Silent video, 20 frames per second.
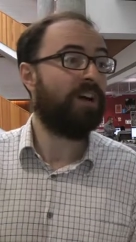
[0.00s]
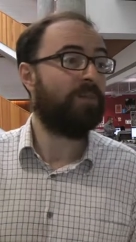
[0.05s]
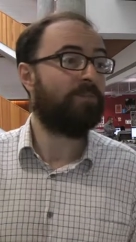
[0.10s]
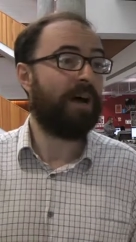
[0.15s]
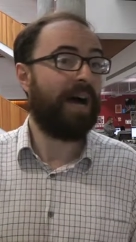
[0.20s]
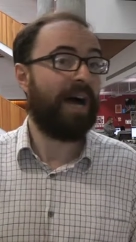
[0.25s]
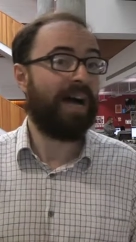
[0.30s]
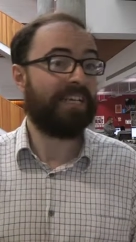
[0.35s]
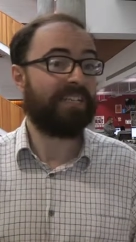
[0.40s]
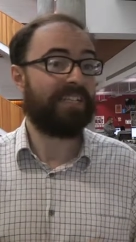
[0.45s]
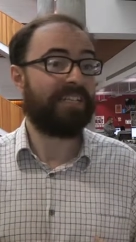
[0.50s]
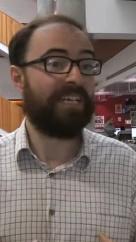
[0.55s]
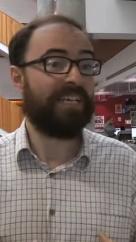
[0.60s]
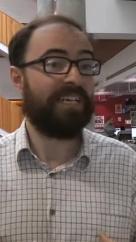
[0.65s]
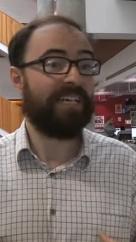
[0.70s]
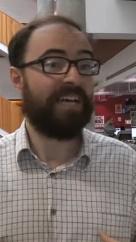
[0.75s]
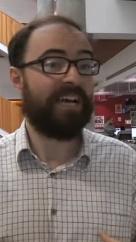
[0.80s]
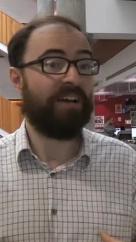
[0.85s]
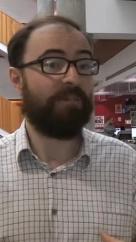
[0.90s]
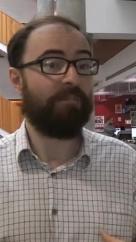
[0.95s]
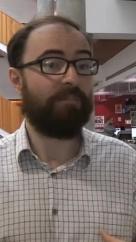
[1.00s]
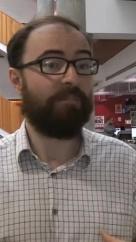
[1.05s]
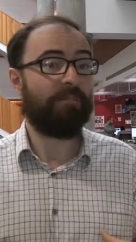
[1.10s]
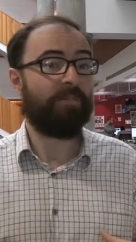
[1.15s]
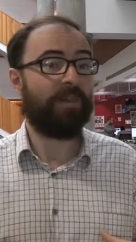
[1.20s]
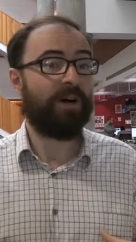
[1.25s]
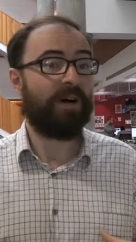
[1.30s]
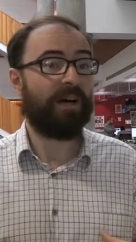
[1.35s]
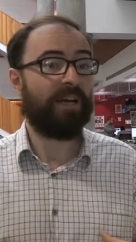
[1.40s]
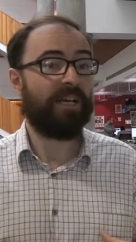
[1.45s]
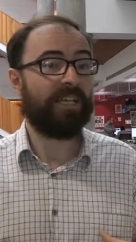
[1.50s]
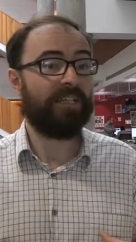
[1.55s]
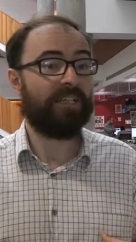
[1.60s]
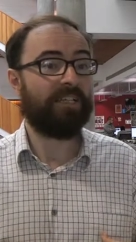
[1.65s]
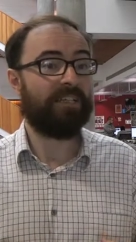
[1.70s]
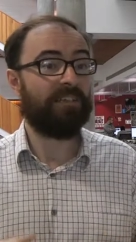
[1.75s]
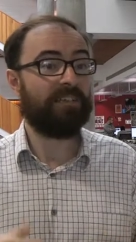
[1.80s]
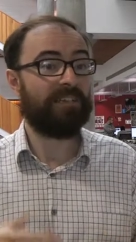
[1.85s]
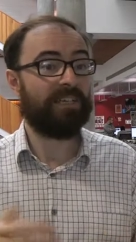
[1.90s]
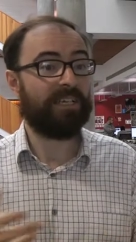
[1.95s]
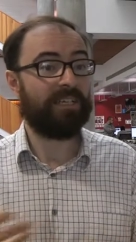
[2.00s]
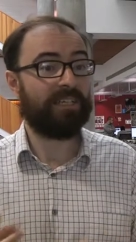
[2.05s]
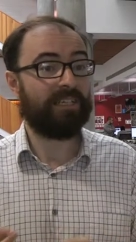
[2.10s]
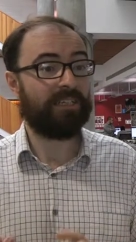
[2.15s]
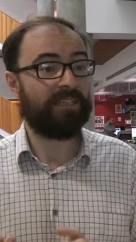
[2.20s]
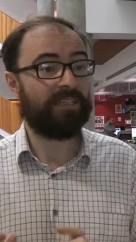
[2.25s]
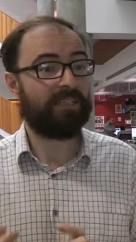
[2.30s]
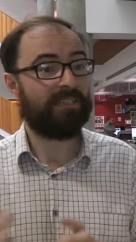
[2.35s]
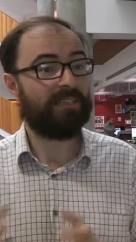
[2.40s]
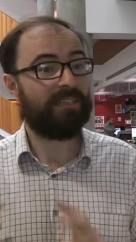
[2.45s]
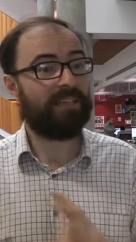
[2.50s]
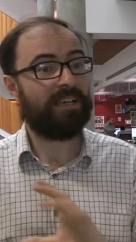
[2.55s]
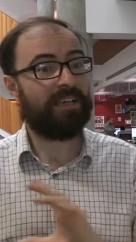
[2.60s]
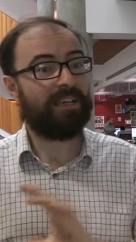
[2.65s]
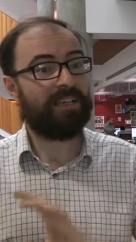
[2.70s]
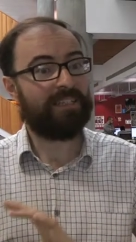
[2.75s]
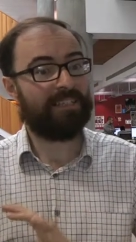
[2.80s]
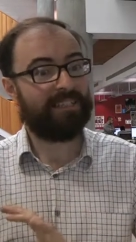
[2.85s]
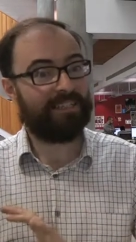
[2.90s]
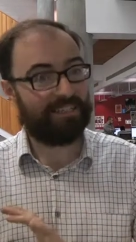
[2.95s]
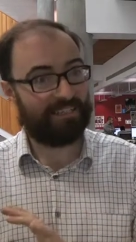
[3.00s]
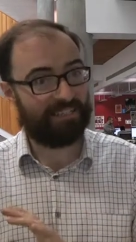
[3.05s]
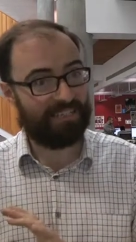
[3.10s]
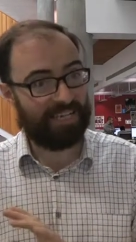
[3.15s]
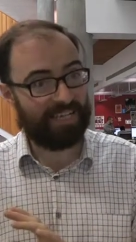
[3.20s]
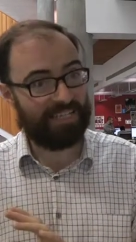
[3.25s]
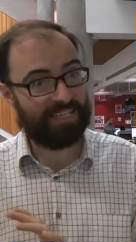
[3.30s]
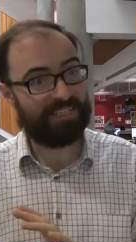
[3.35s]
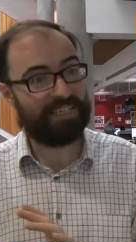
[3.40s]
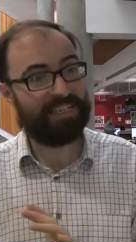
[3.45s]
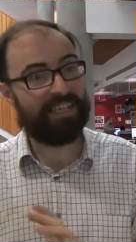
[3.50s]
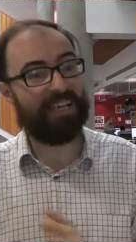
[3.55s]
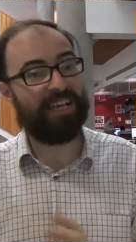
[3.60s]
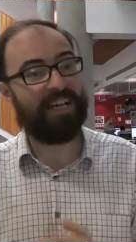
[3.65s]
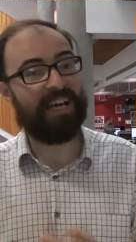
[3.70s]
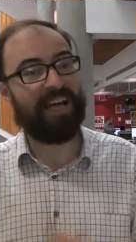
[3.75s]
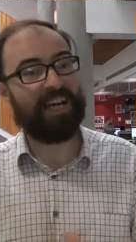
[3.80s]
But actually, um, by using data